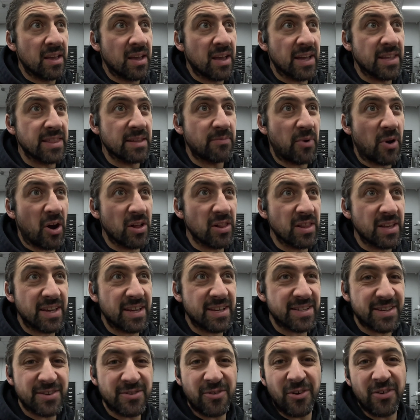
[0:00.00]
the
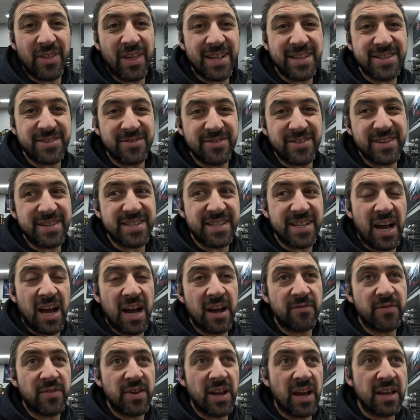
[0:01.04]
polys and all that sort of
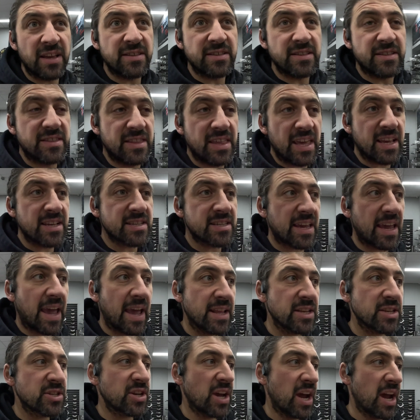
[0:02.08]
stuff, you know, things
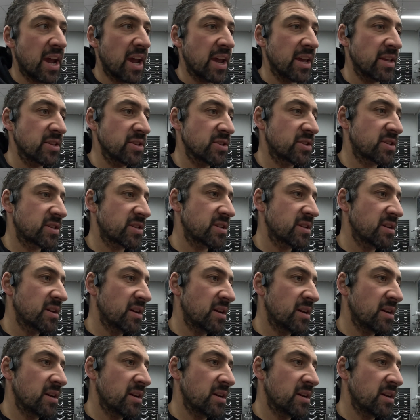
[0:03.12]
can change